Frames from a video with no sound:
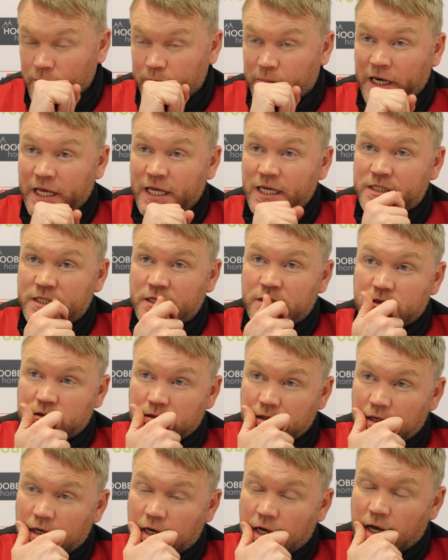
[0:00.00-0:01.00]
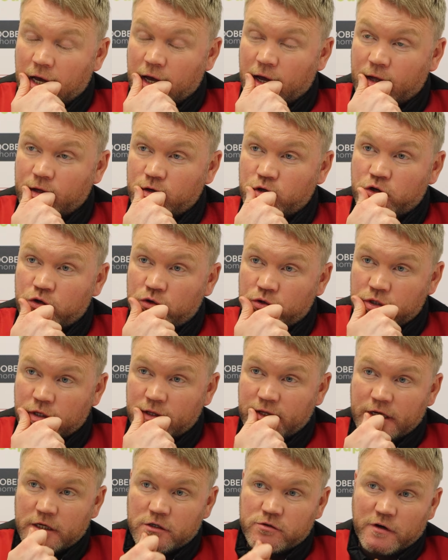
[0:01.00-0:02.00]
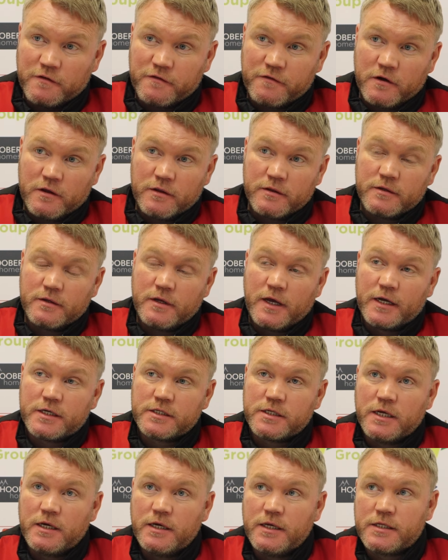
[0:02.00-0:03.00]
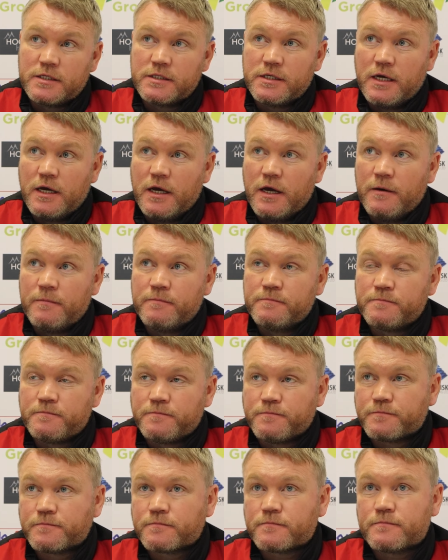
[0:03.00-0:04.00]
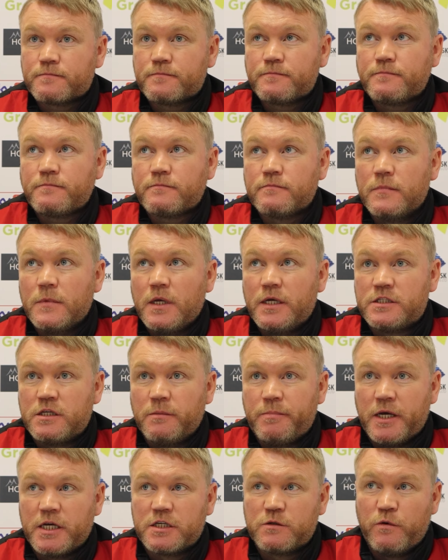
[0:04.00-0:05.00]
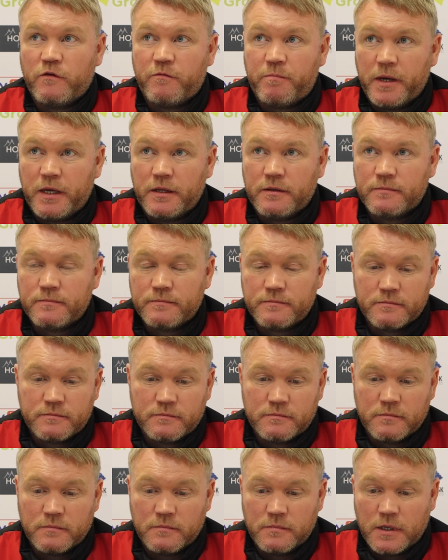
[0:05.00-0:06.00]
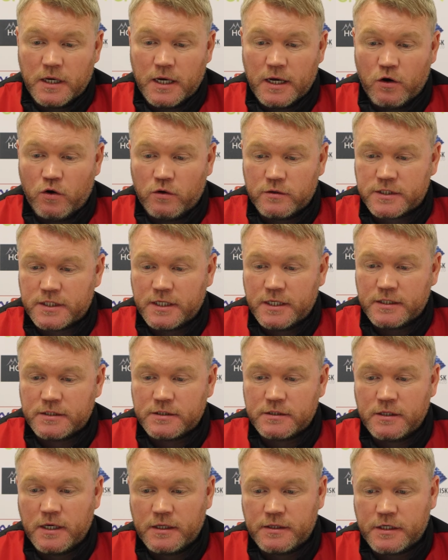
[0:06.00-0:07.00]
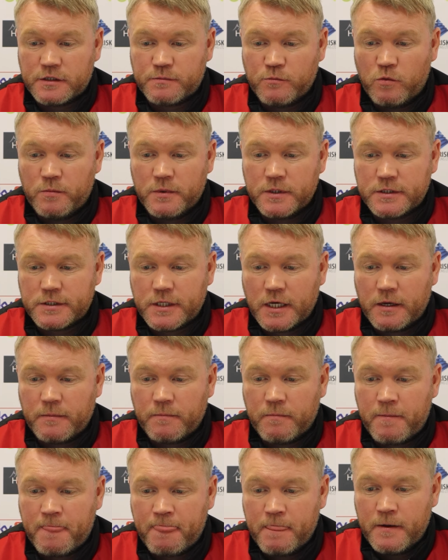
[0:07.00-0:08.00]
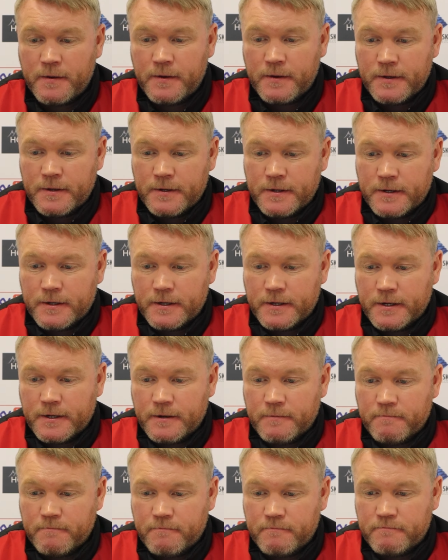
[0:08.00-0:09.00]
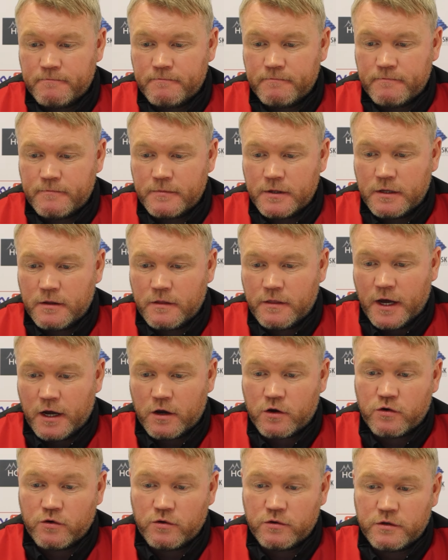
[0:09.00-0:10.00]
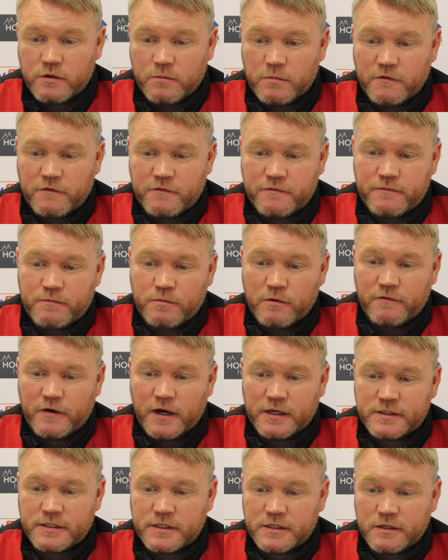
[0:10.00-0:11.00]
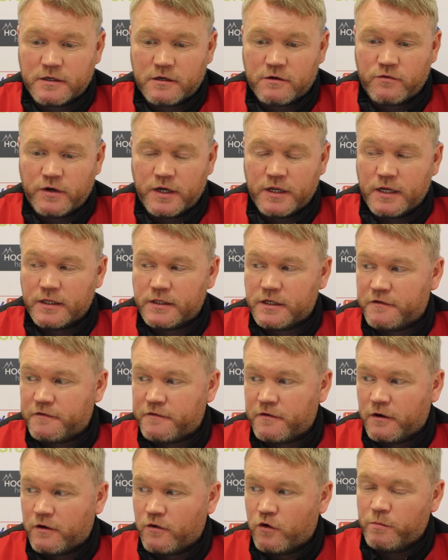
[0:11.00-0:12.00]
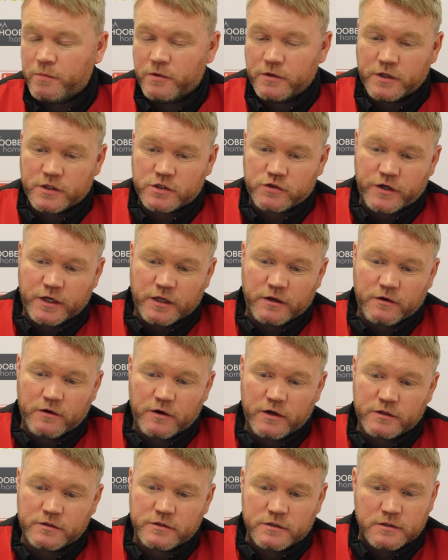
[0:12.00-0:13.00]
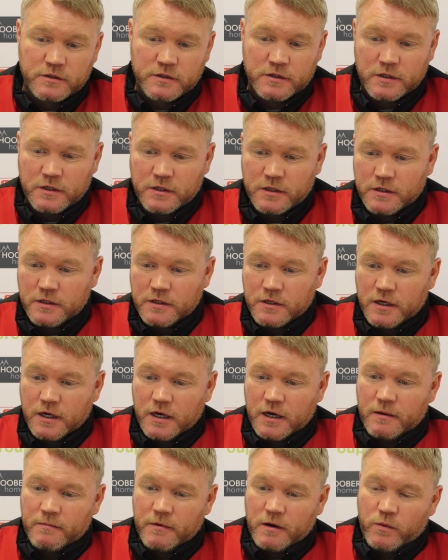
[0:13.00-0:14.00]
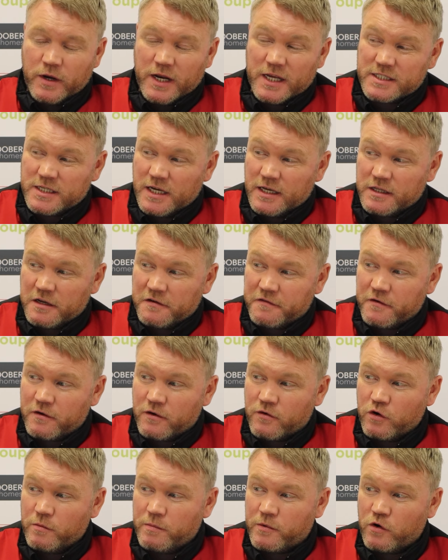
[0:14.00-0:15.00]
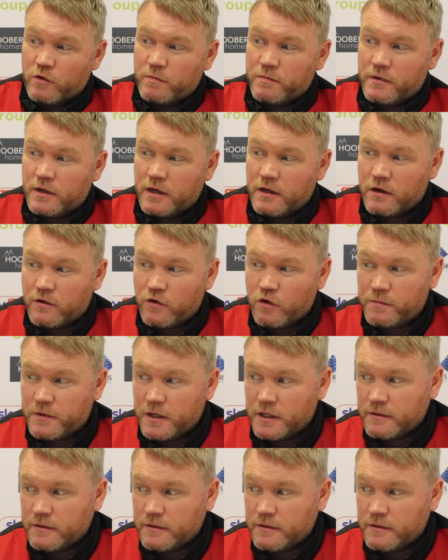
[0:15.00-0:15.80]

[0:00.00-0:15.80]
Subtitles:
Pleasing news on the injury front, actually. It's the best we've been at all season at this moment in time. That good that we've had to create a different group on the training ground. And when I say a different group, a group